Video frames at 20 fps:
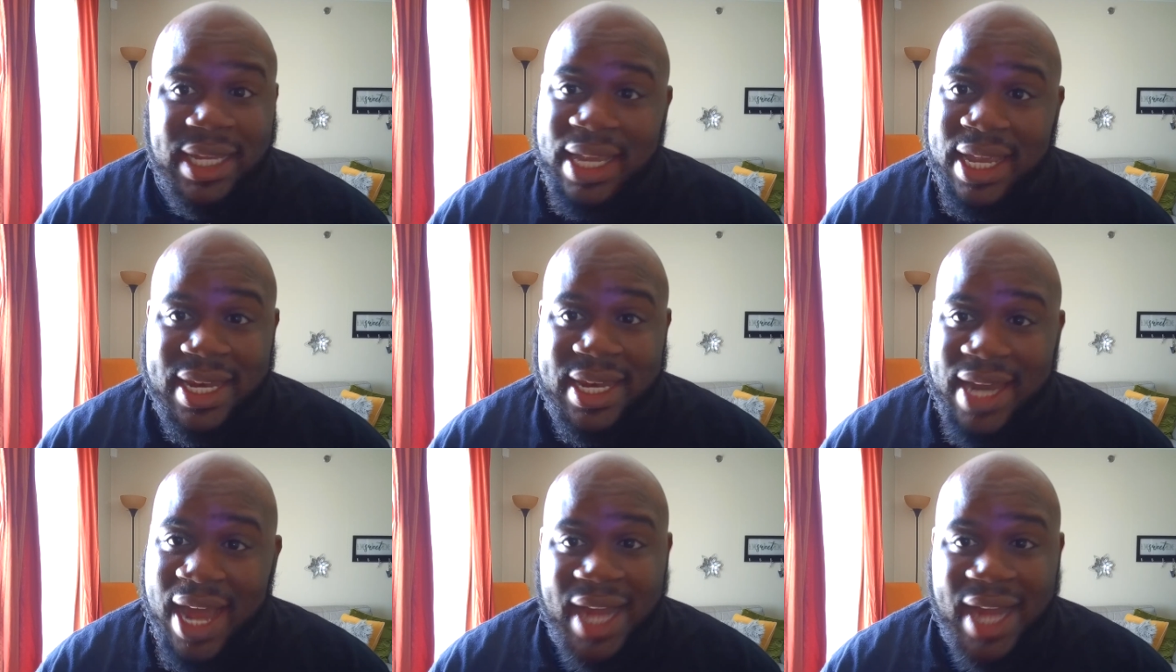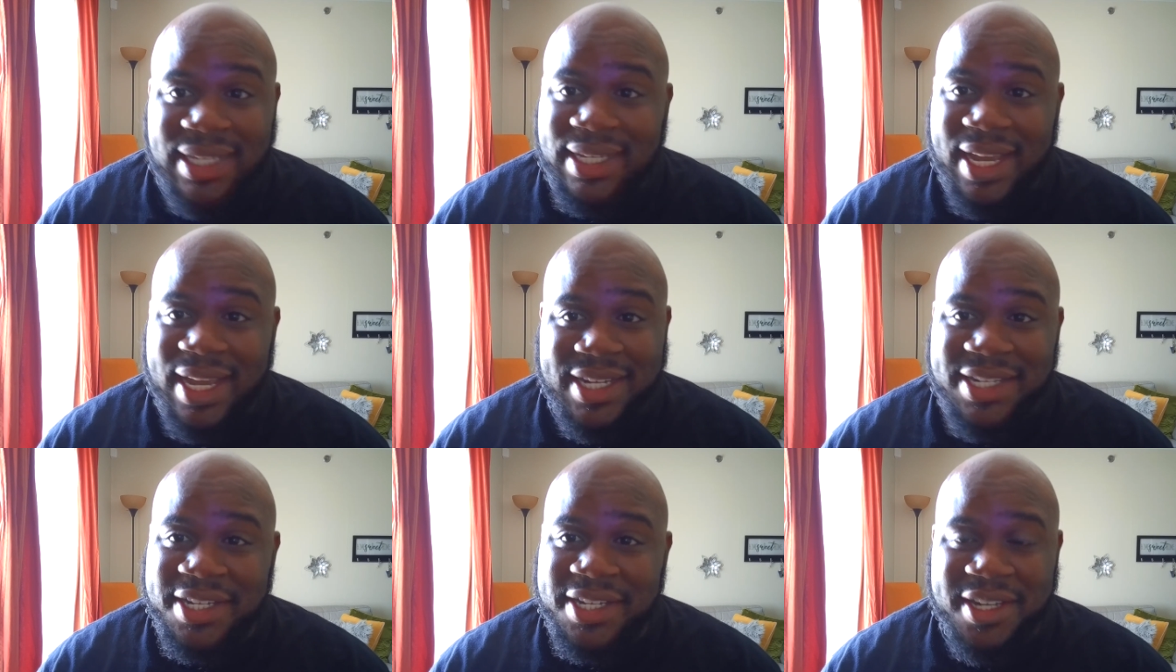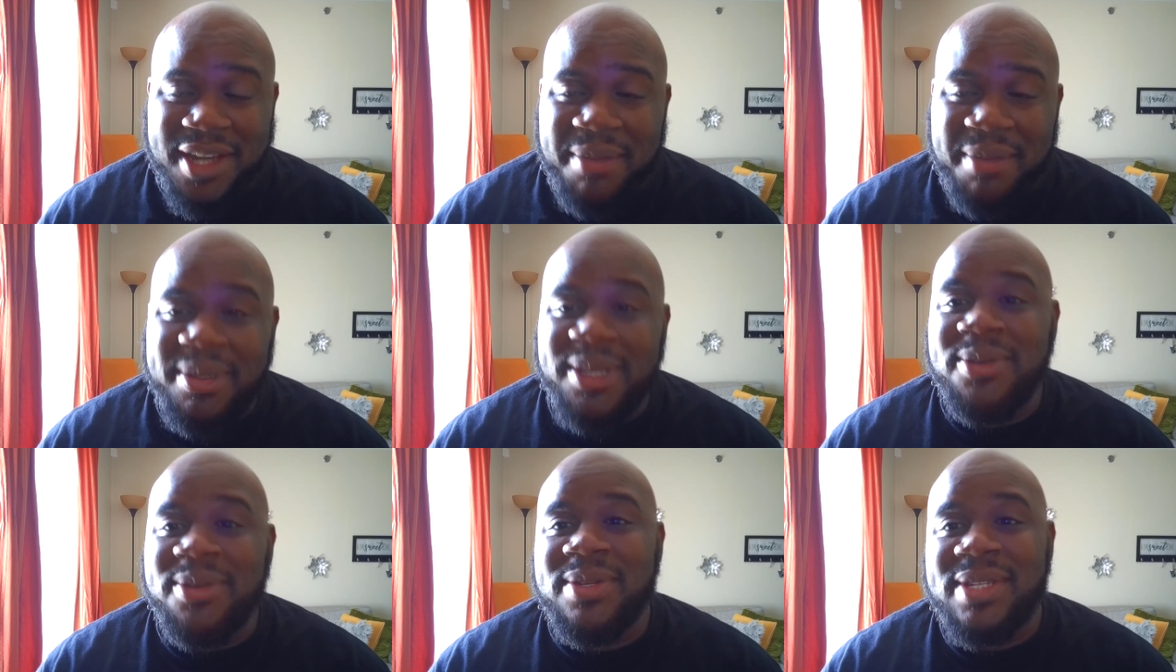cannot catch a
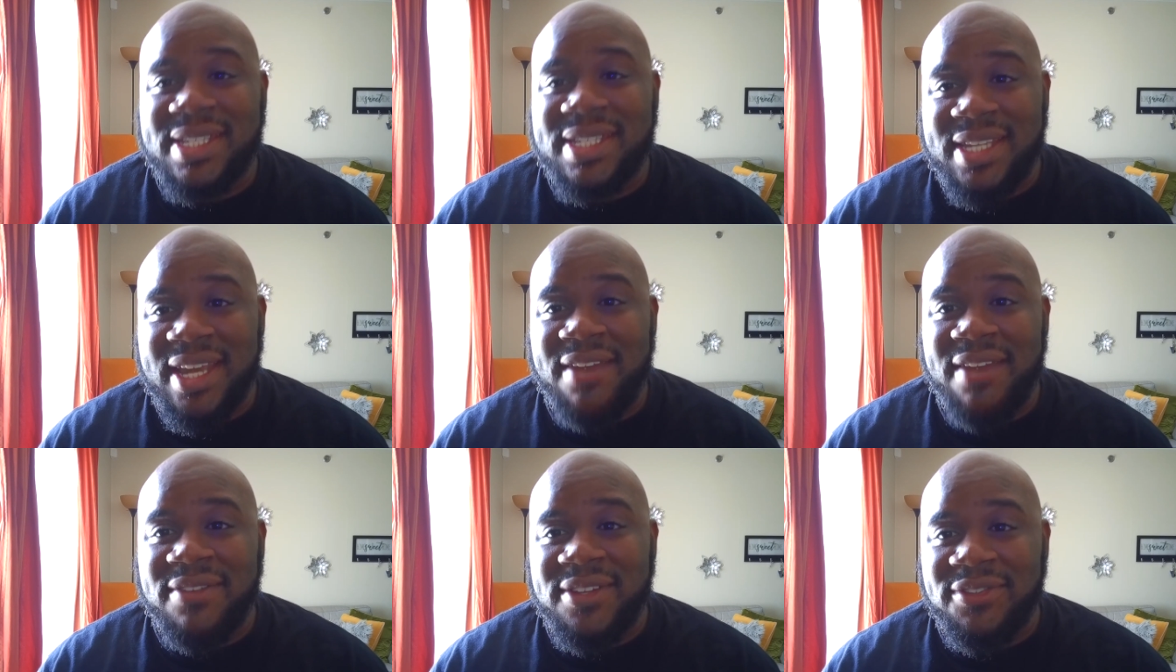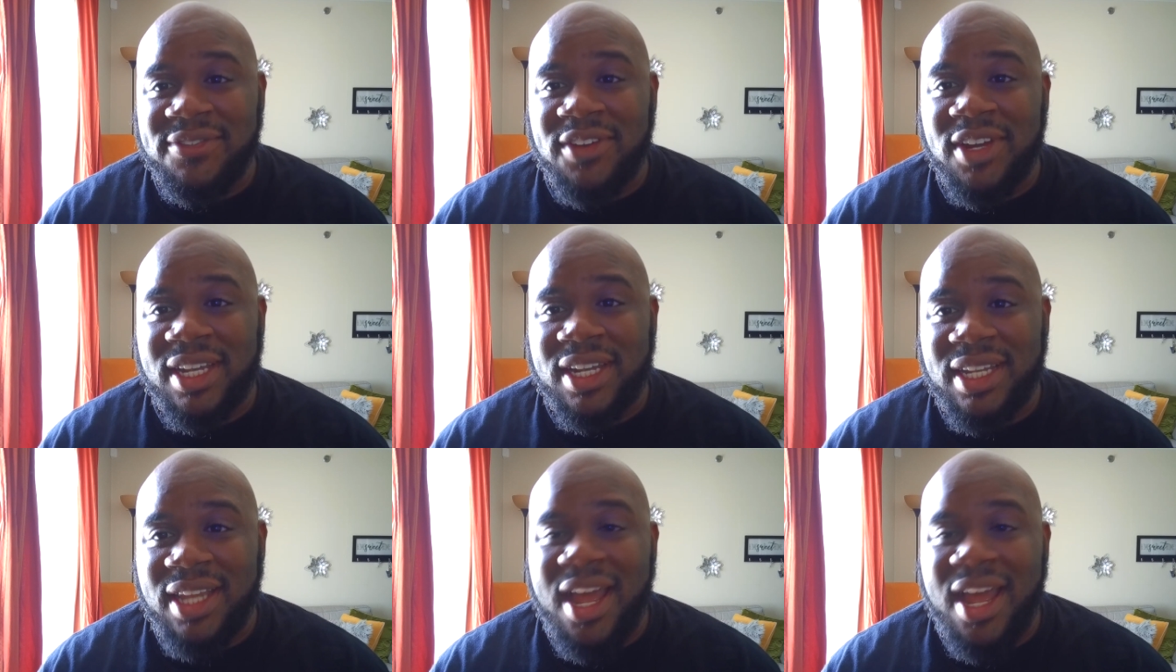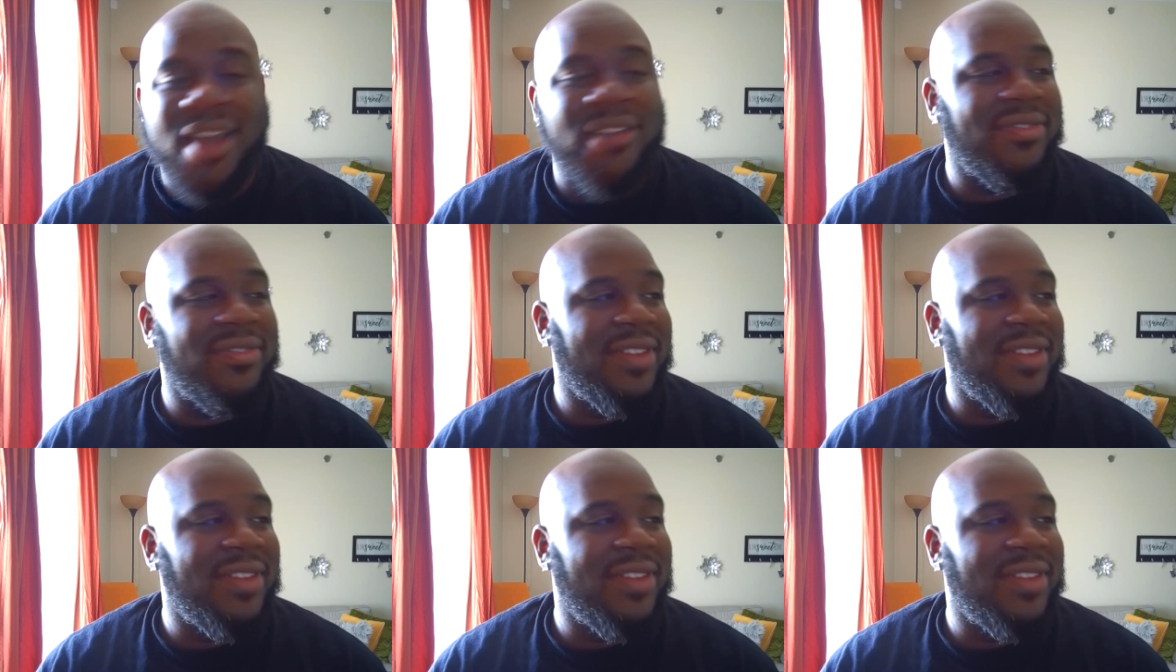W to save his fucking life.